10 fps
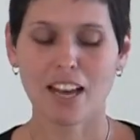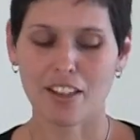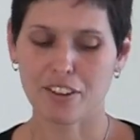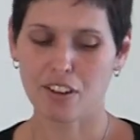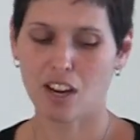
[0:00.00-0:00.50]

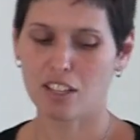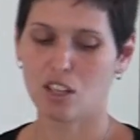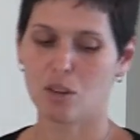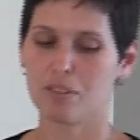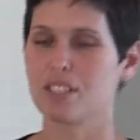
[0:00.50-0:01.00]
And they're not
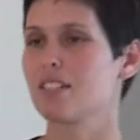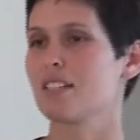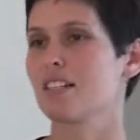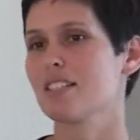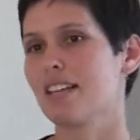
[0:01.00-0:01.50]
alone. This
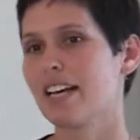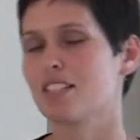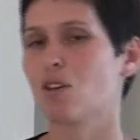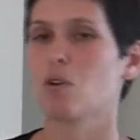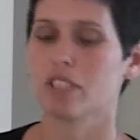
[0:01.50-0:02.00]
isn't a
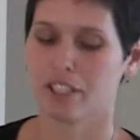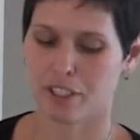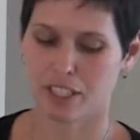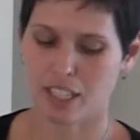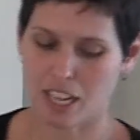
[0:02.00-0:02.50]
science-only or
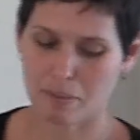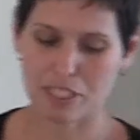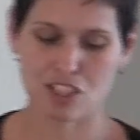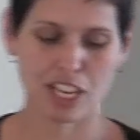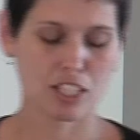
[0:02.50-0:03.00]
climate
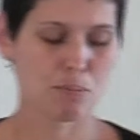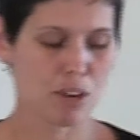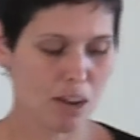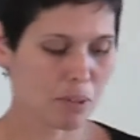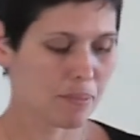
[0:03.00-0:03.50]
change
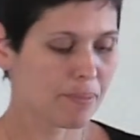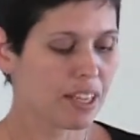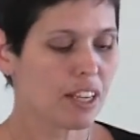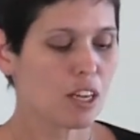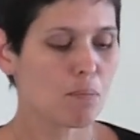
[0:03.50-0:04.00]
problem.
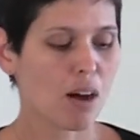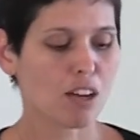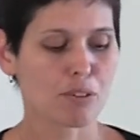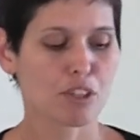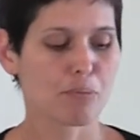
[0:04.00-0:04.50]
Paul
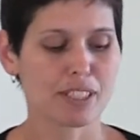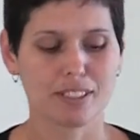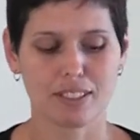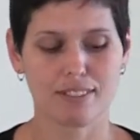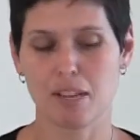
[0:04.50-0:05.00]
Krugman
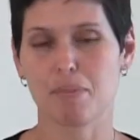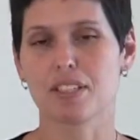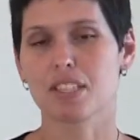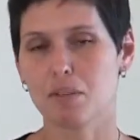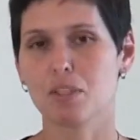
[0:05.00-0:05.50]
did something
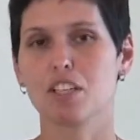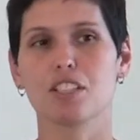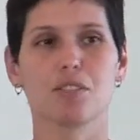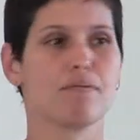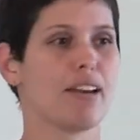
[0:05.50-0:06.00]
similar
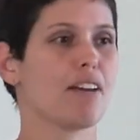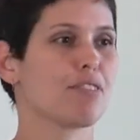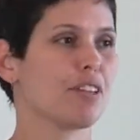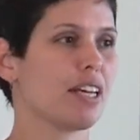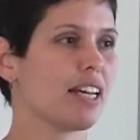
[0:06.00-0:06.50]

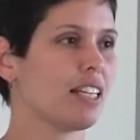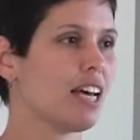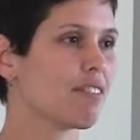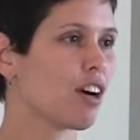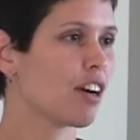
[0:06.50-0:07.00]
after a
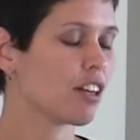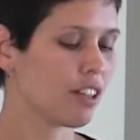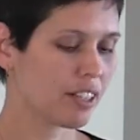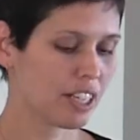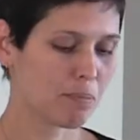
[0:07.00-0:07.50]
9/11
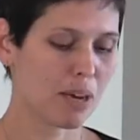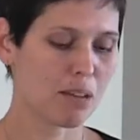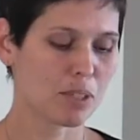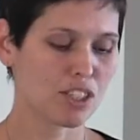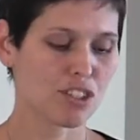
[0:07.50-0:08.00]
article that he
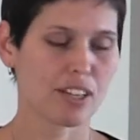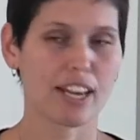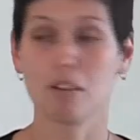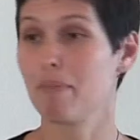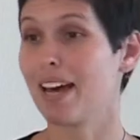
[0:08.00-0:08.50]
published,
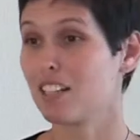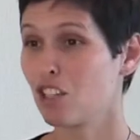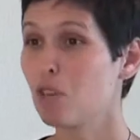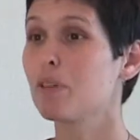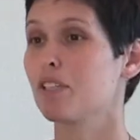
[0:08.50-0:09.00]
and a
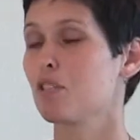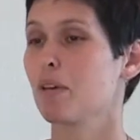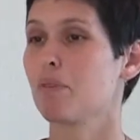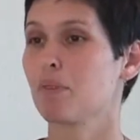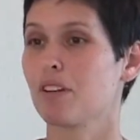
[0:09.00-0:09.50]
Manitoba
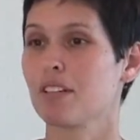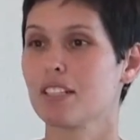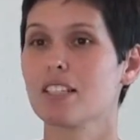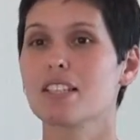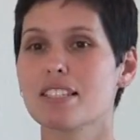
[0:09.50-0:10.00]
newspaper
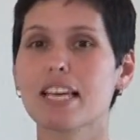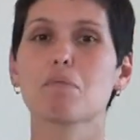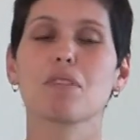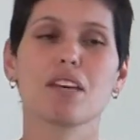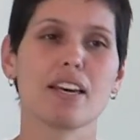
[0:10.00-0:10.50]
did the same
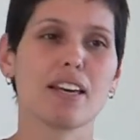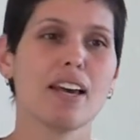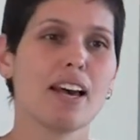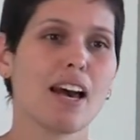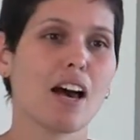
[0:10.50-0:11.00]
thing
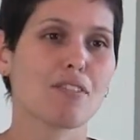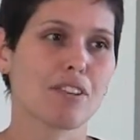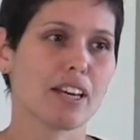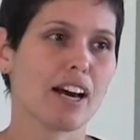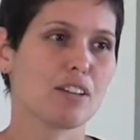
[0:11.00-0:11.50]
after
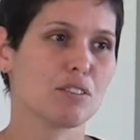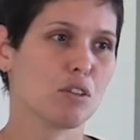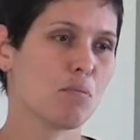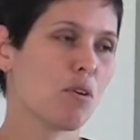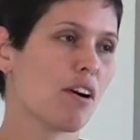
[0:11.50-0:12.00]
the Idle
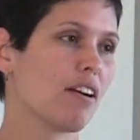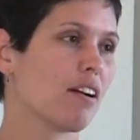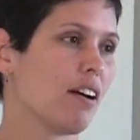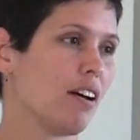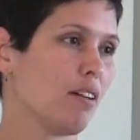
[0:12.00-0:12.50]
No More
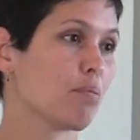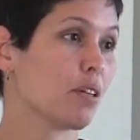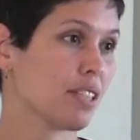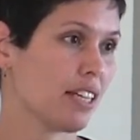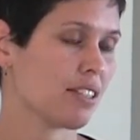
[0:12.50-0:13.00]

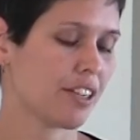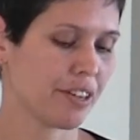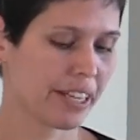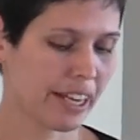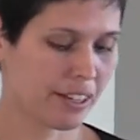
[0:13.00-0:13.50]
protests here
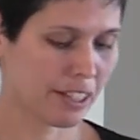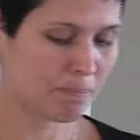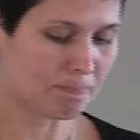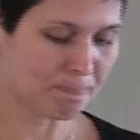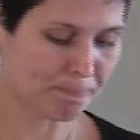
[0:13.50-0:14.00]
in Canada
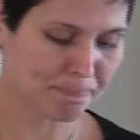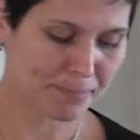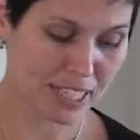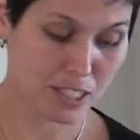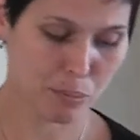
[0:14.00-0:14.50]

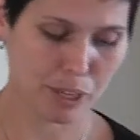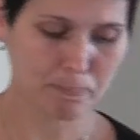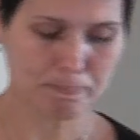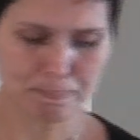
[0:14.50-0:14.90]
last spring.